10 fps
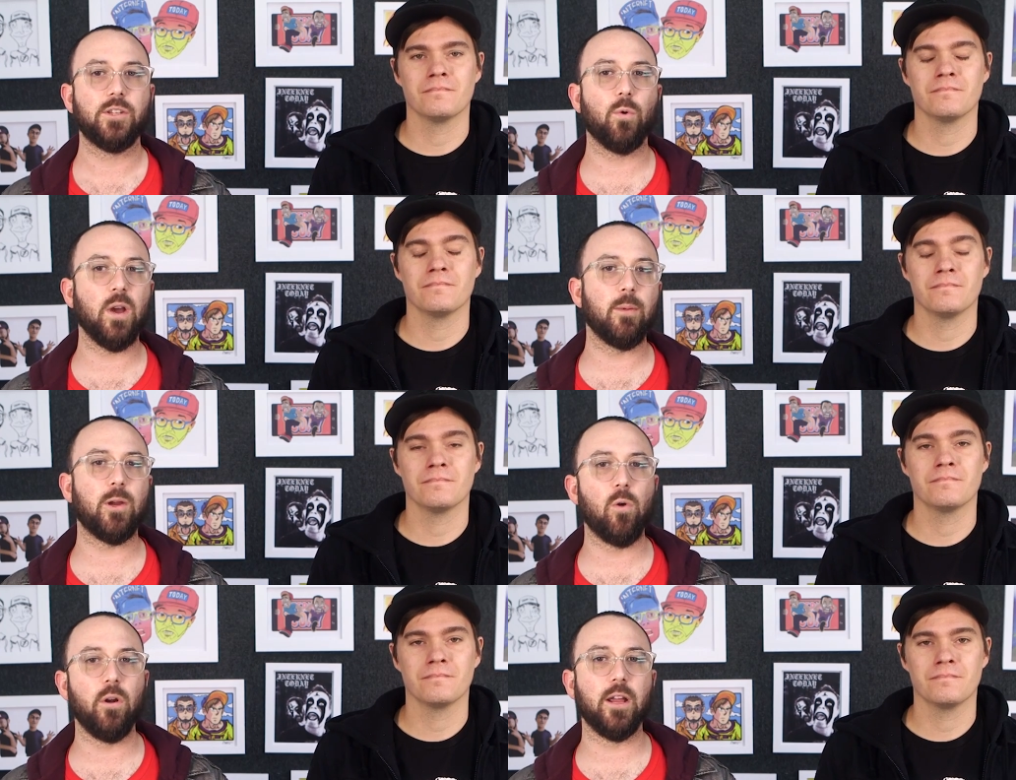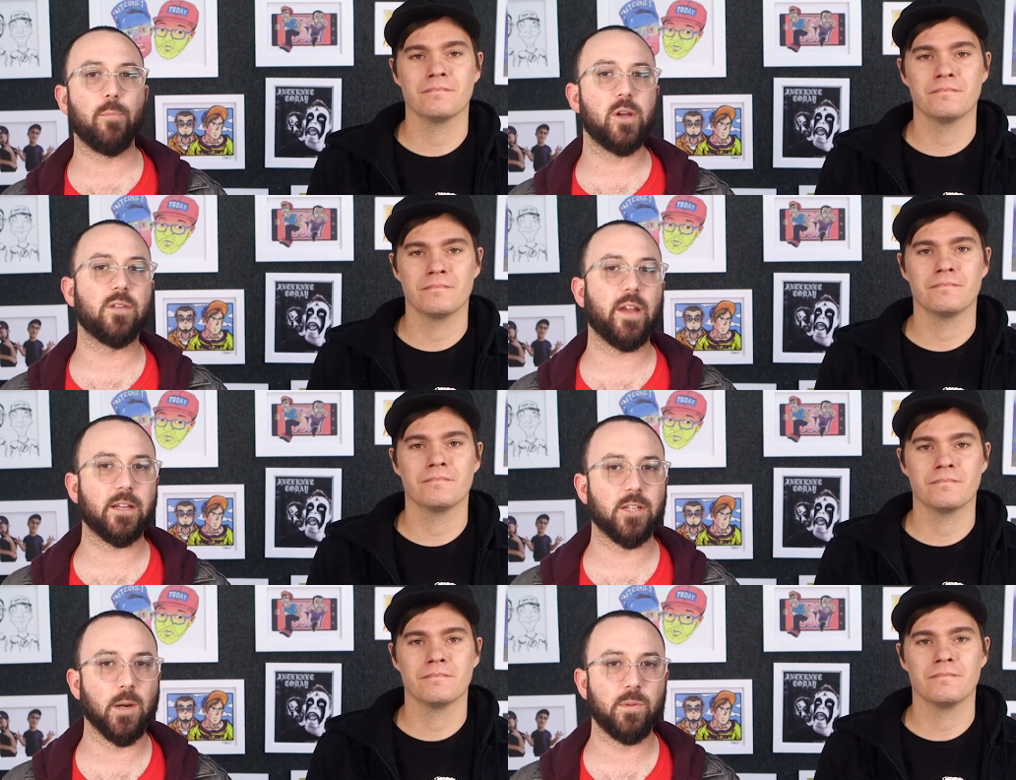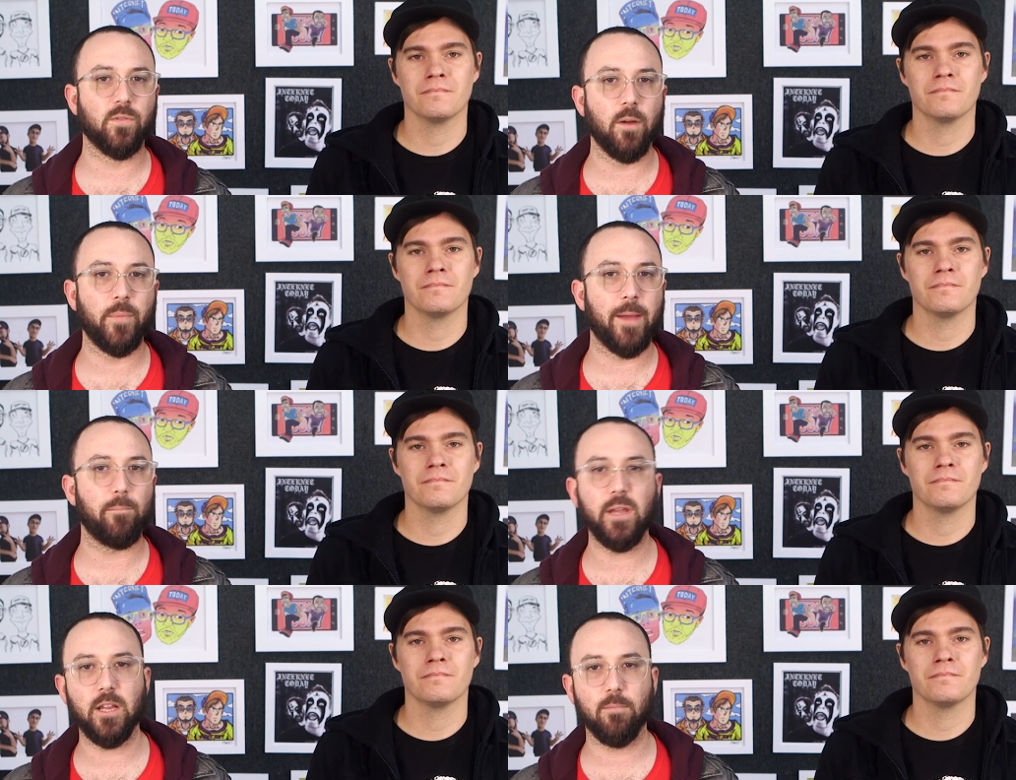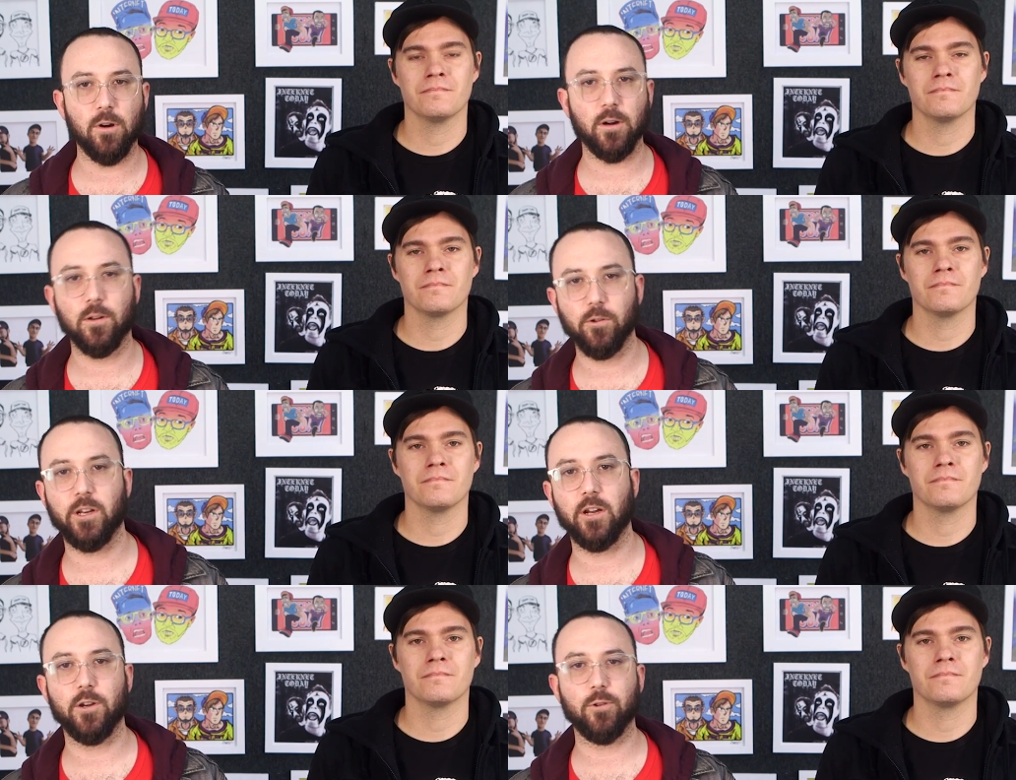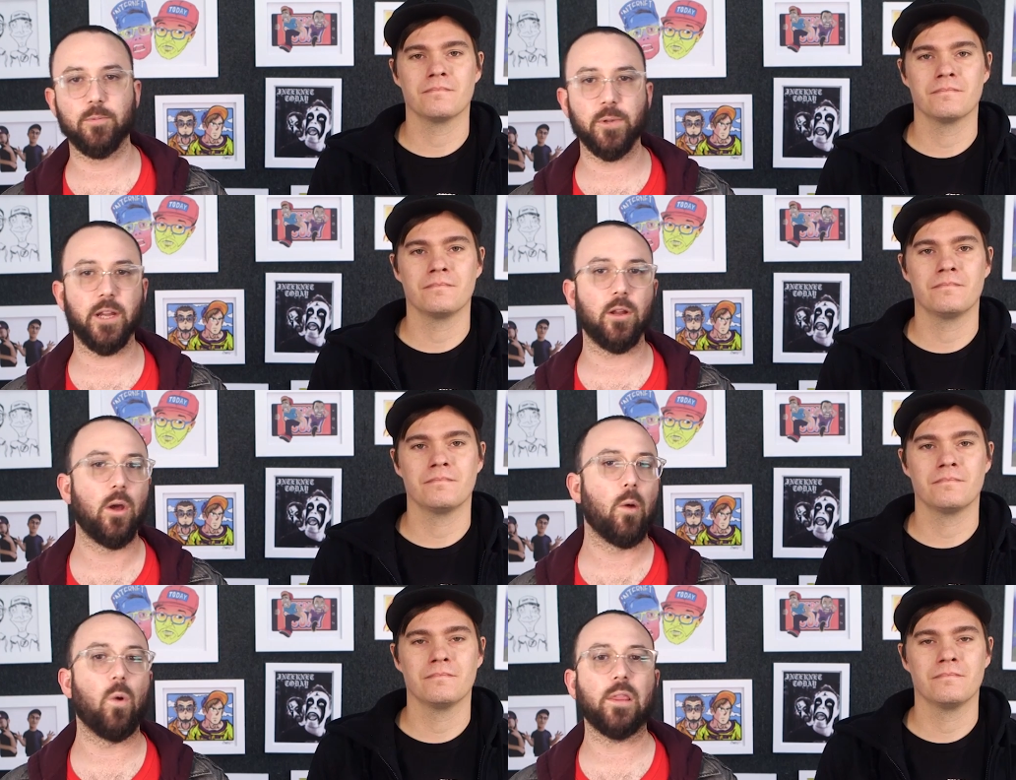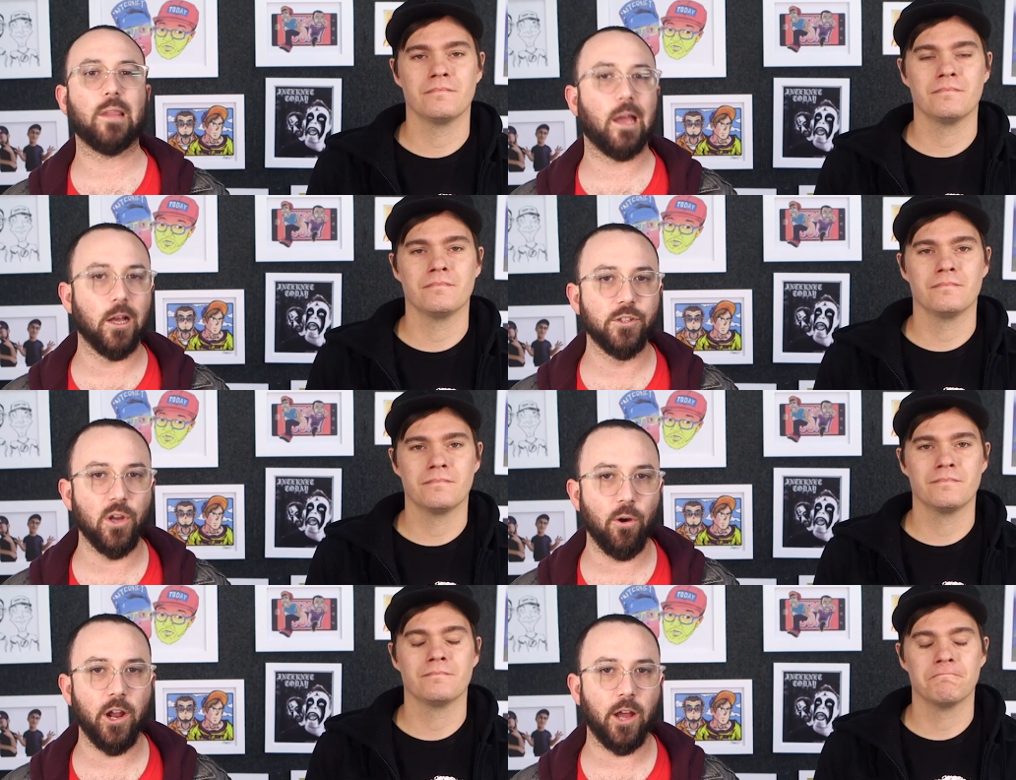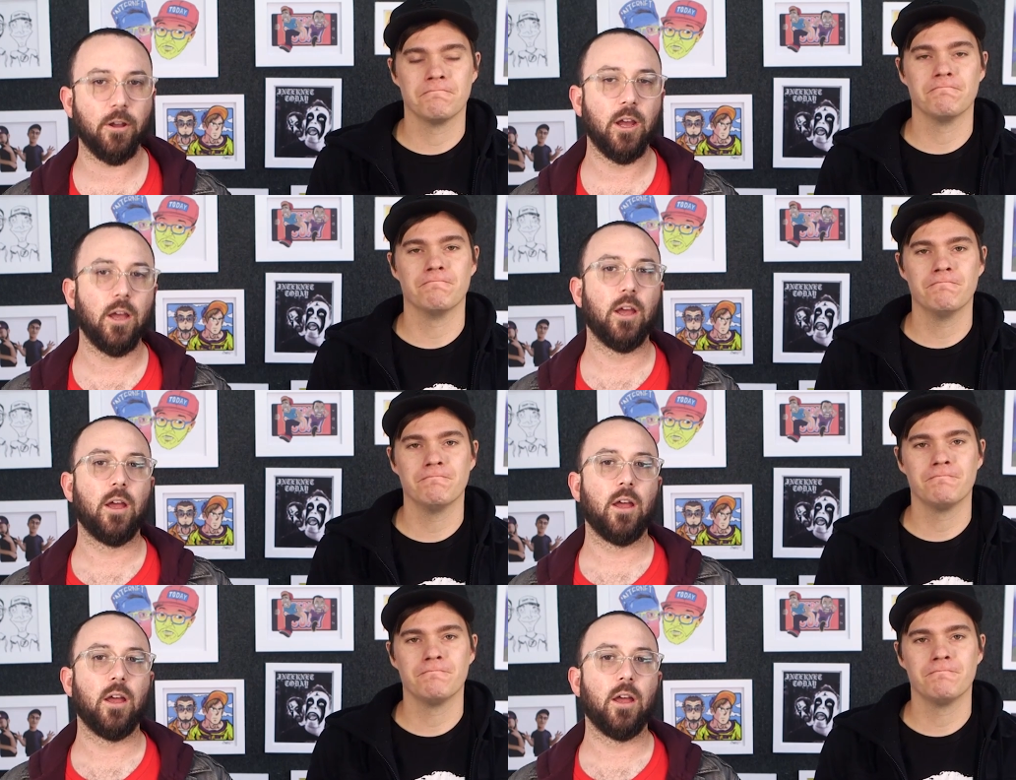Speaker 1: So we're going to be quoting a bunch of excerpts from that Medium article in here to explain what the hell's going on. Mm-hmm.